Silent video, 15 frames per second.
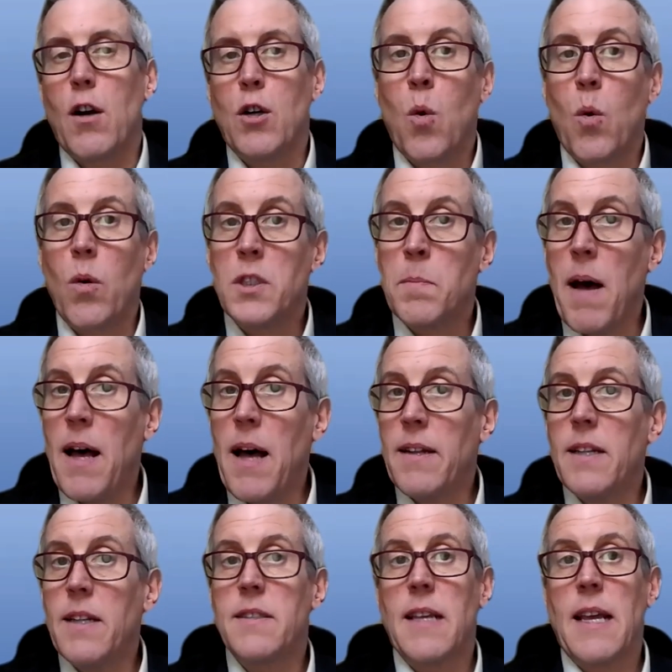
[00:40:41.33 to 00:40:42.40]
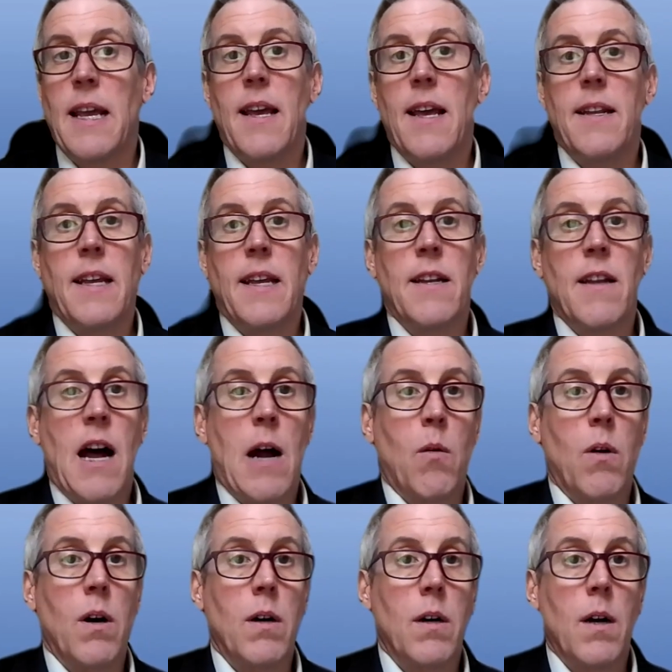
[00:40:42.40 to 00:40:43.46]
correspondence and in
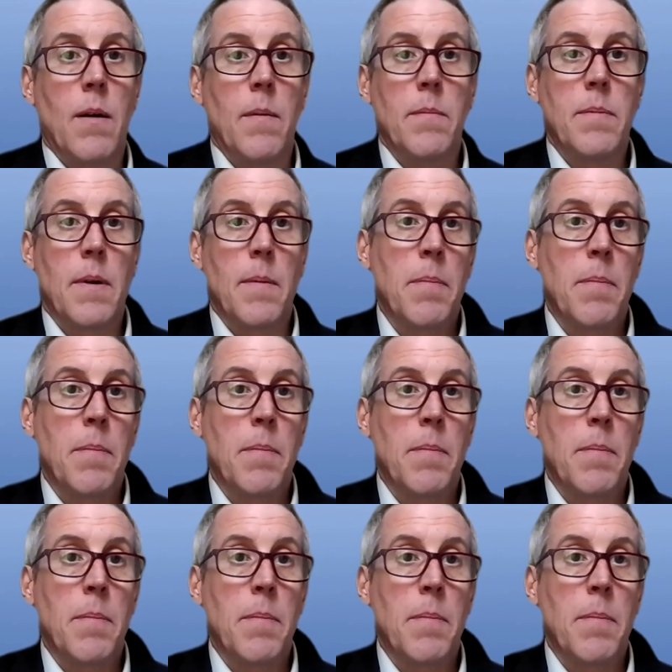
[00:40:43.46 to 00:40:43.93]
our